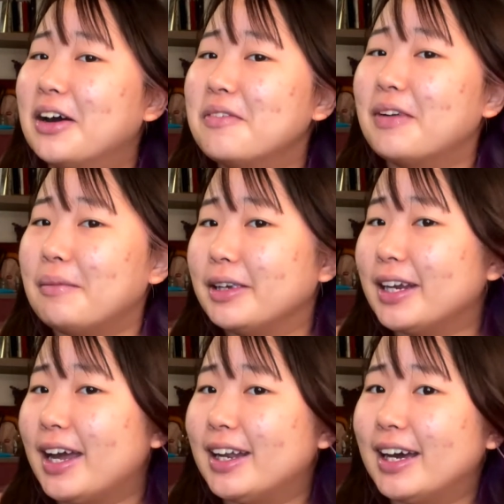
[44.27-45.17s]
my pink
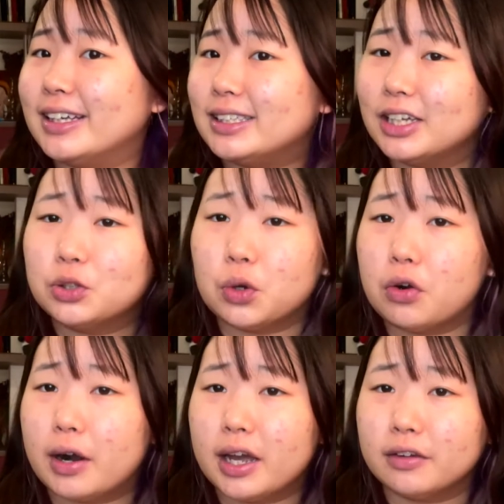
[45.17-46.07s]
hair dye has yet to
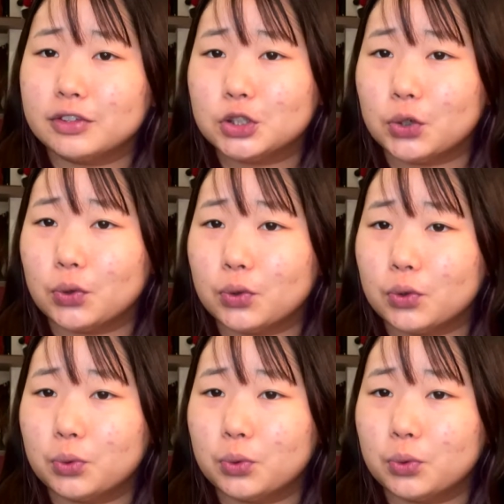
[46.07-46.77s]
arrive, so